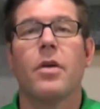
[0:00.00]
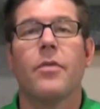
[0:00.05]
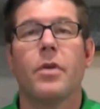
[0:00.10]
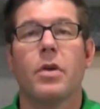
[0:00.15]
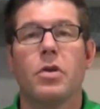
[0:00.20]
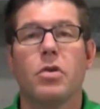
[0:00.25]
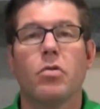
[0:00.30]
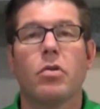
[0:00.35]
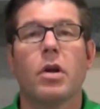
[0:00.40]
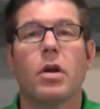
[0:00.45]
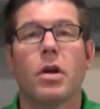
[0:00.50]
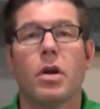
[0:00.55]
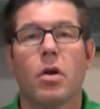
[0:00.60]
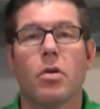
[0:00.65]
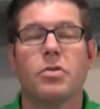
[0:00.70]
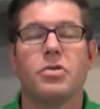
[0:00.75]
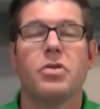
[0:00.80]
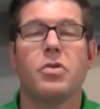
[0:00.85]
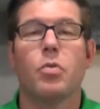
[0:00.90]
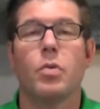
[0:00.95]
that you can
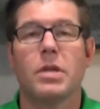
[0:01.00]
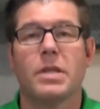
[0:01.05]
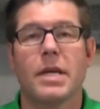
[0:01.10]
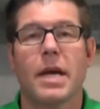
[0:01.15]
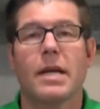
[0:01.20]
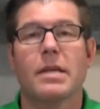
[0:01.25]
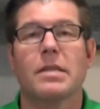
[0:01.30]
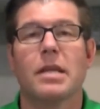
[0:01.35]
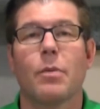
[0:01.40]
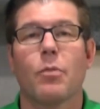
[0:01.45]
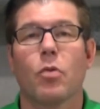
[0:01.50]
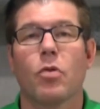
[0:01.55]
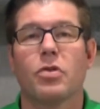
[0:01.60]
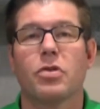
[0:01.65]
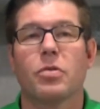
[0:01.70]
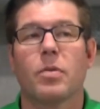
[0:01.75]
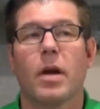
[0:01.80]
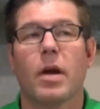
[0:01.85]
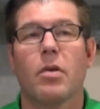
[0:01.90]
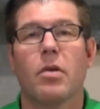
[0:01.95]
go to when tax time
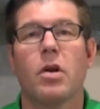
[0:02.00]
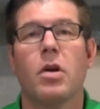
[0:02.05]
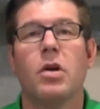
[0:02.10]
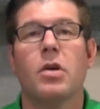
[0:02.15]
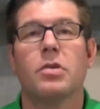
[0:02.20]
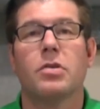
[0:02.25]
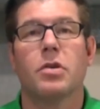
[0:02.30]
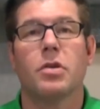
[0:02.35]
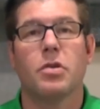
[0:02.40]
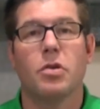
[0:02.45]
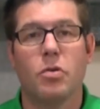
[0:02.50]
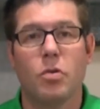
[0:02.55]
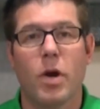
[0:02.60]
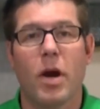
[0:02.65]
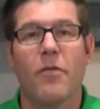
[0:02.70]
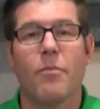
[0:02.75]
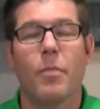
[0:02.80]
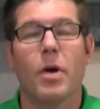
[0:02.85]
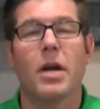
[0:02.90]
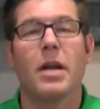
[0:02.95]
rolls around so that you
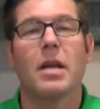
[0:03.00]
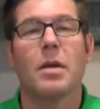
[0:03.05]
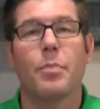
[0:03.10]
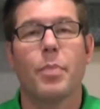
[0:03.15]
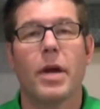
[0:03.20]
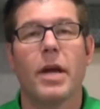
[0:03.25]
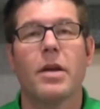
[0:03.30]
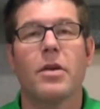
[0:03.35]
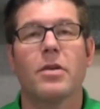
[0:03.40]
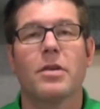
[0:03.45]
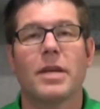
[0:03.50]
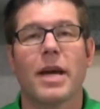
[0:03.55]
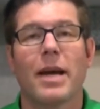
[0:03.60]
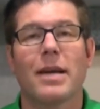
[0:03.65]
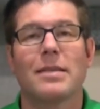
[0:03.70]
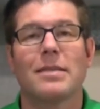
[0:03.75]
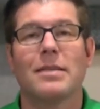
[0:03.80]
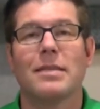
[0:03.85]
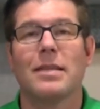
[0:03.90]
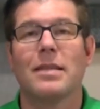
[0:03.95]
have money to pay your
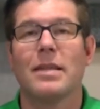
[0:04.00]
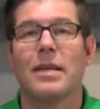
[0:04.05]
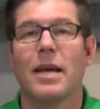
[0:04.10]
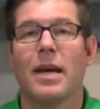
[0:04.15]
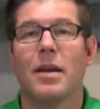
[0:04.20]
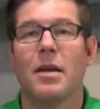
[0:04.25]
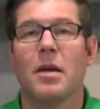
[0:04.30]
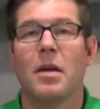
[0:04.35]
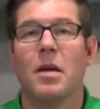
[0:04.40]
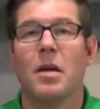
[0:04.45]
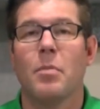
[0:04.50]
taxes at the end,